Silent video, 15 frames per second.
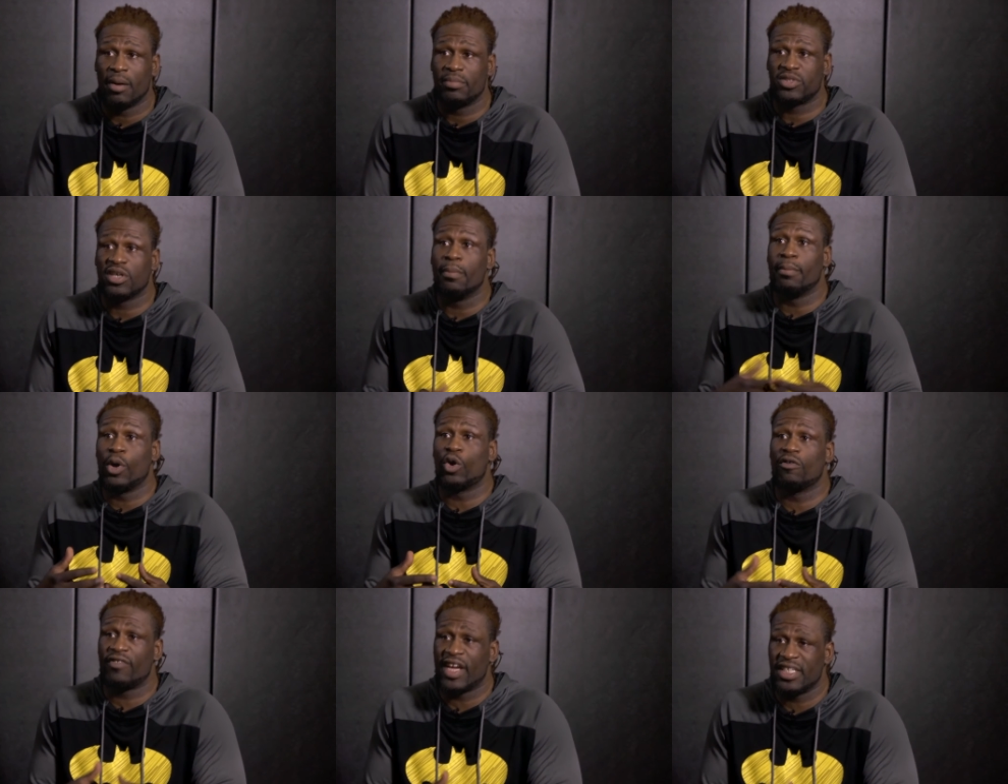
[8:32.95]
some
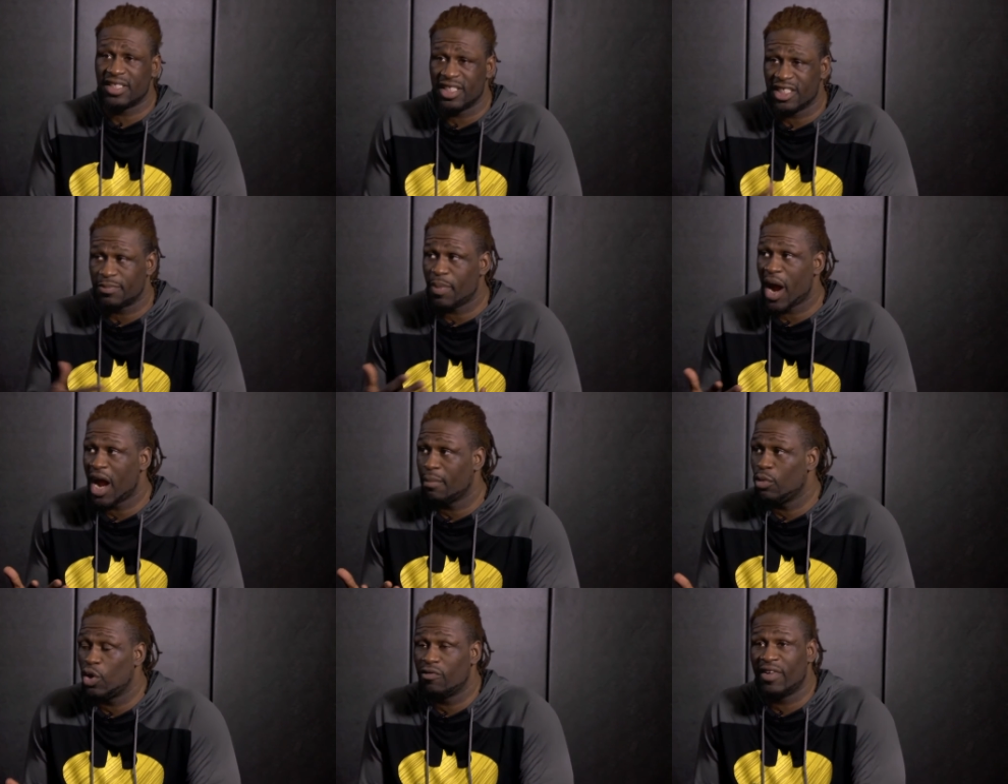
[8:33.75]
motivation,
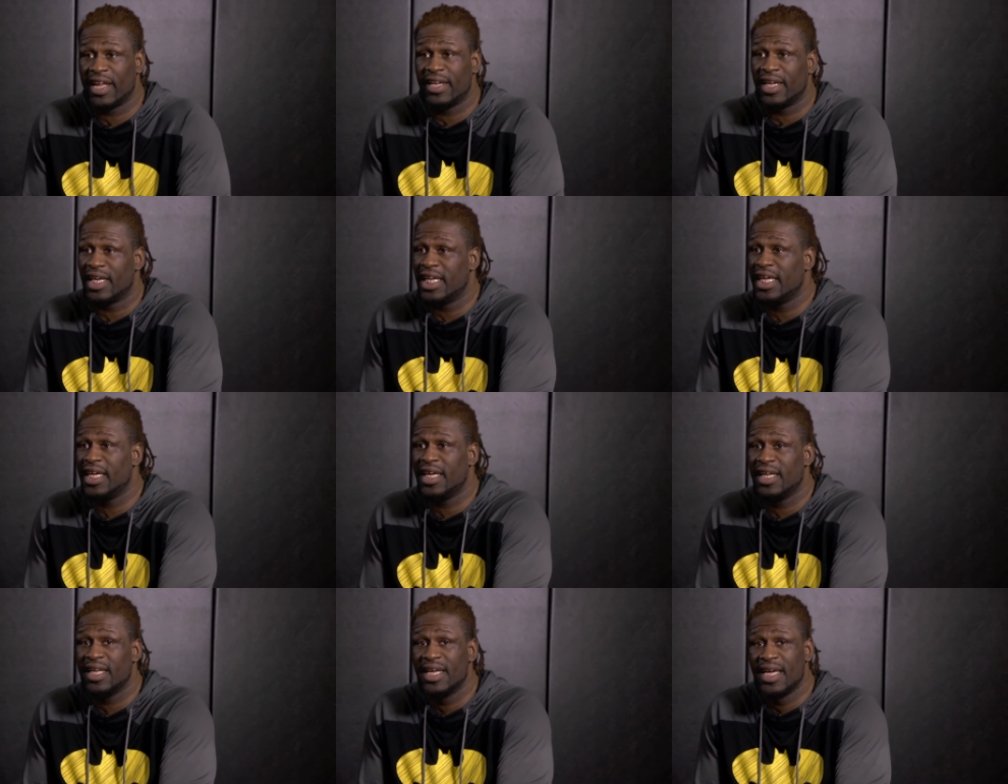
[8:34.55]
inspiring, motivating to
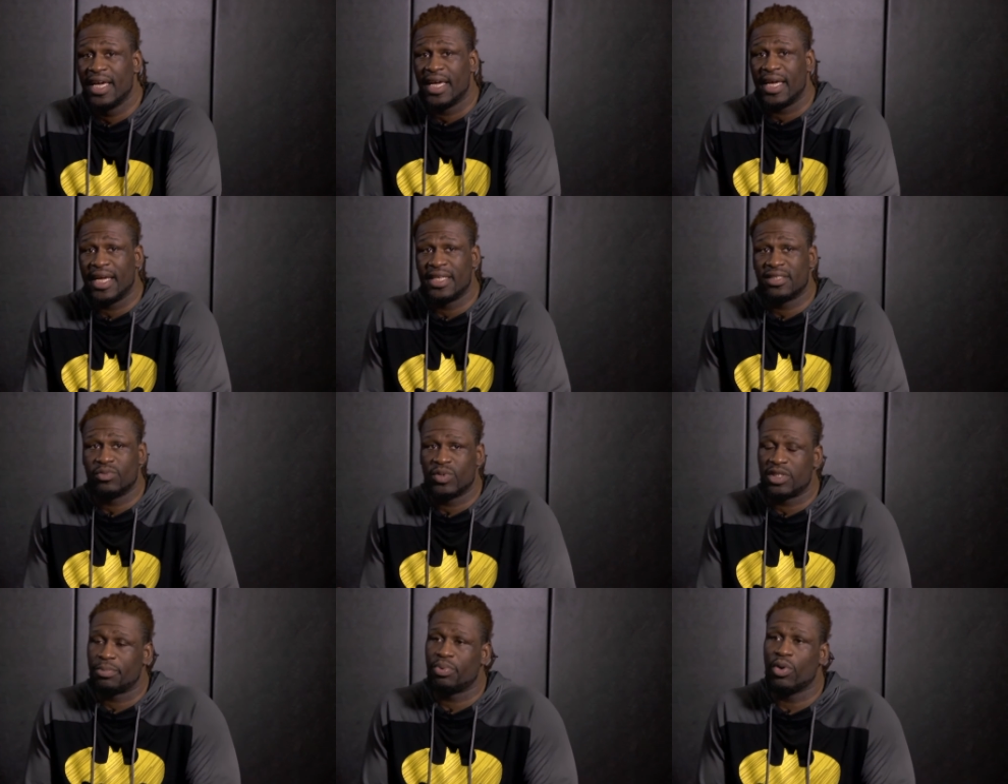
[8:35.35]
lead is
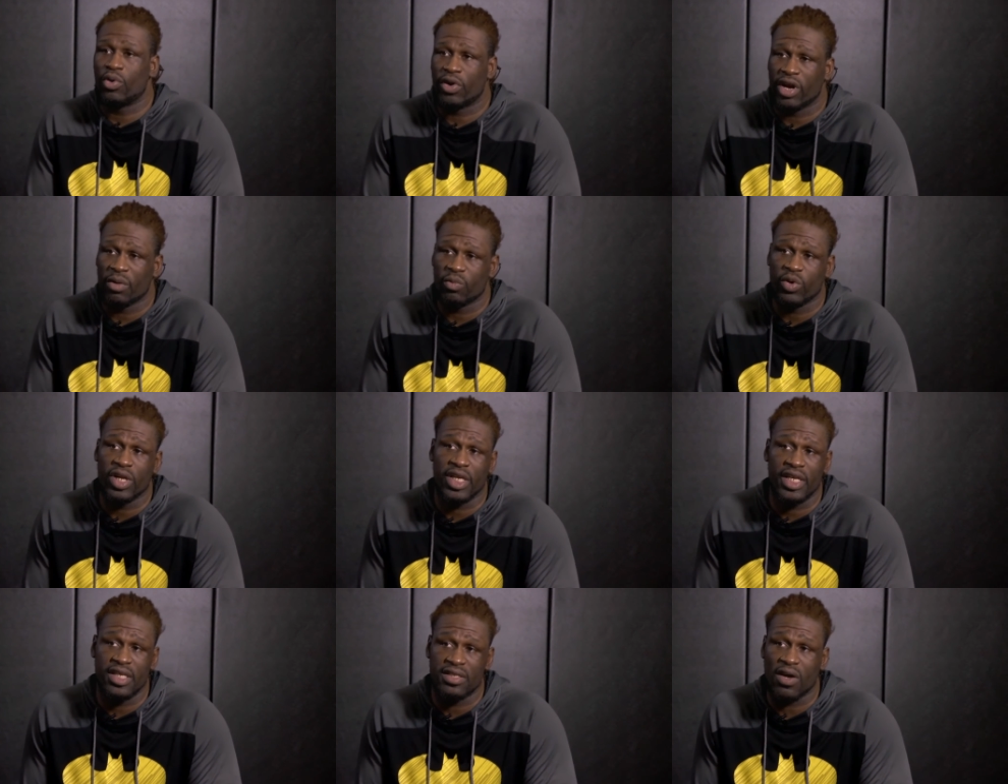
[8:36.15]
what the program
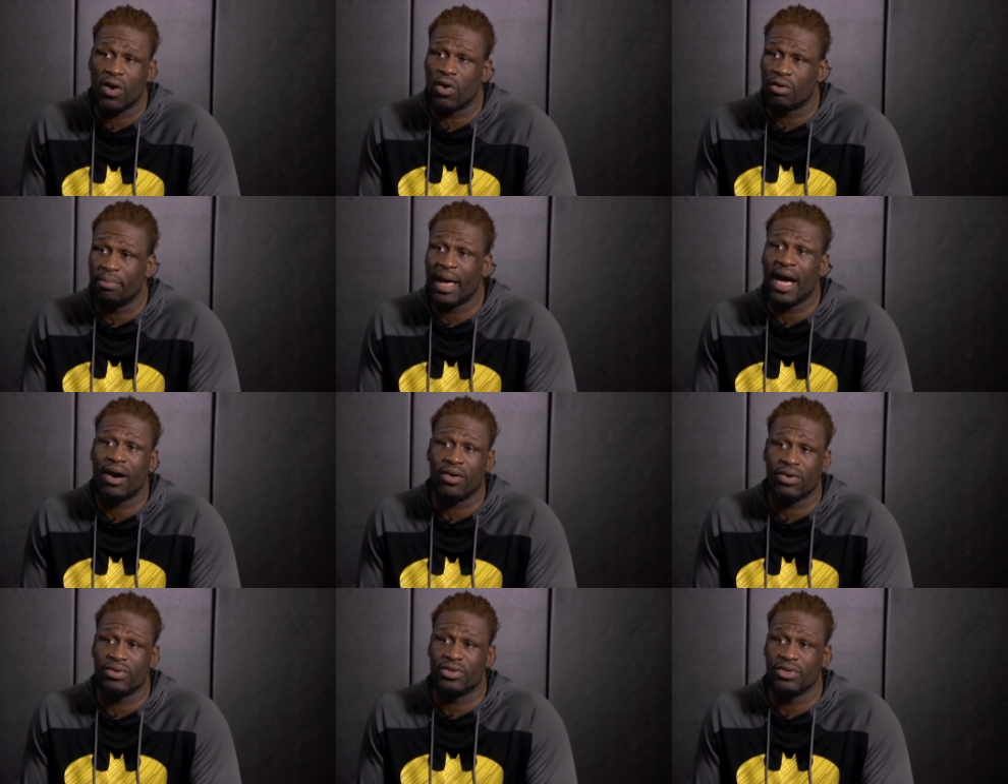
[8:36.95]
really is all
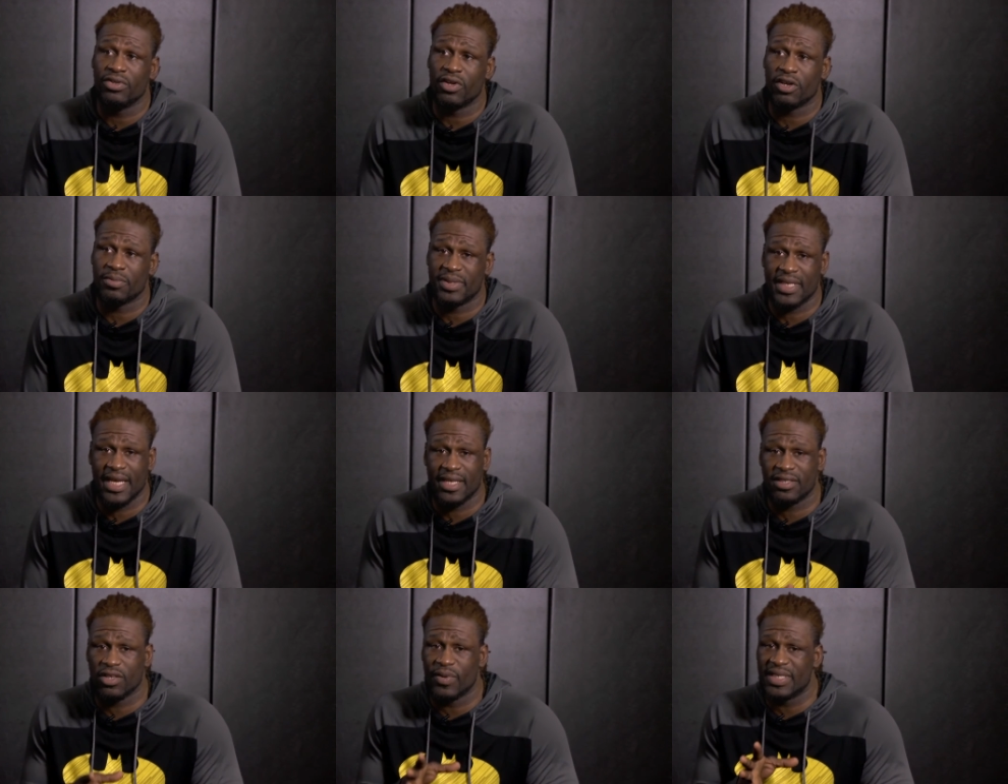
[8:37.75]
about. You know what I'm
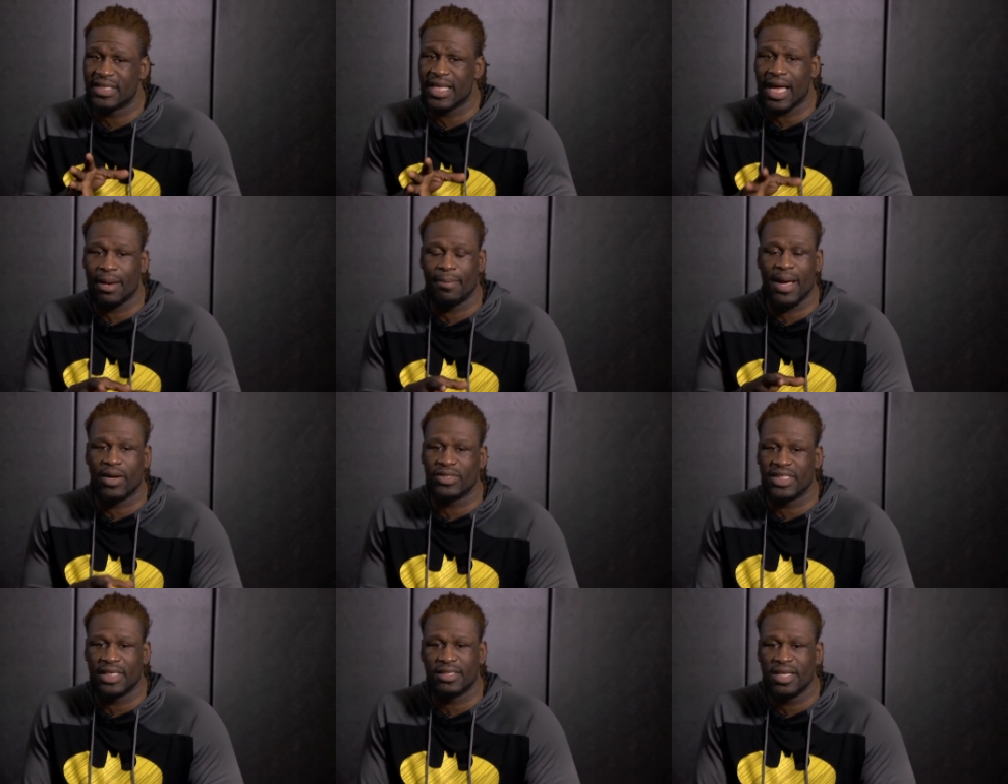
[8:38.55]
saying? So it's not
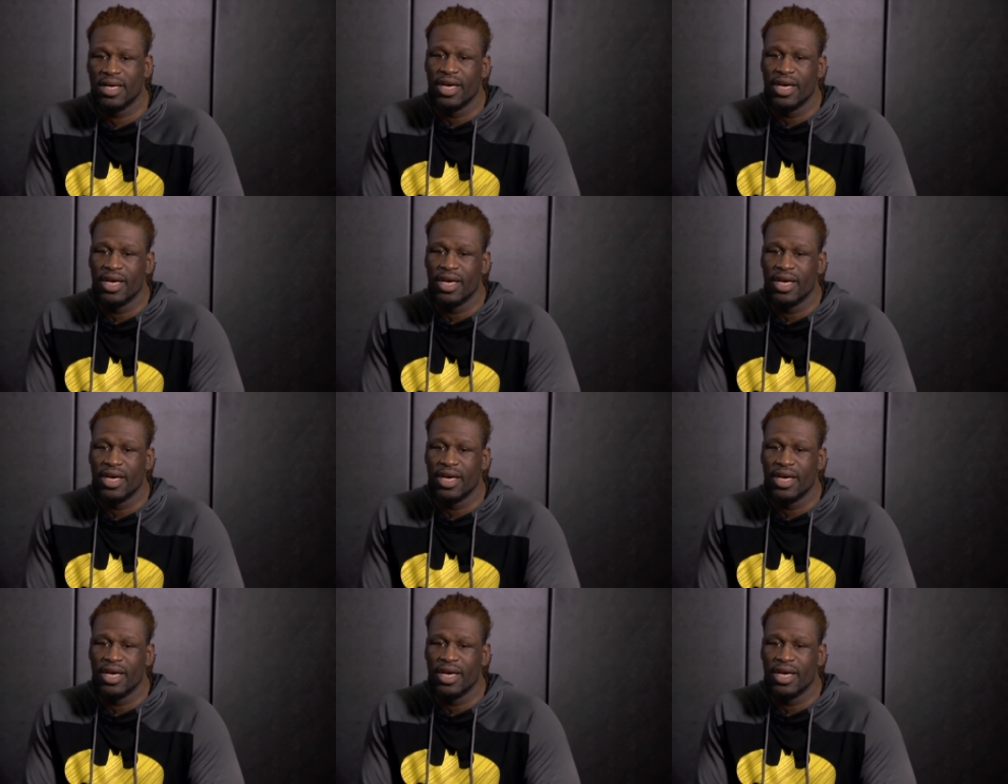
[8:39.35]
about just,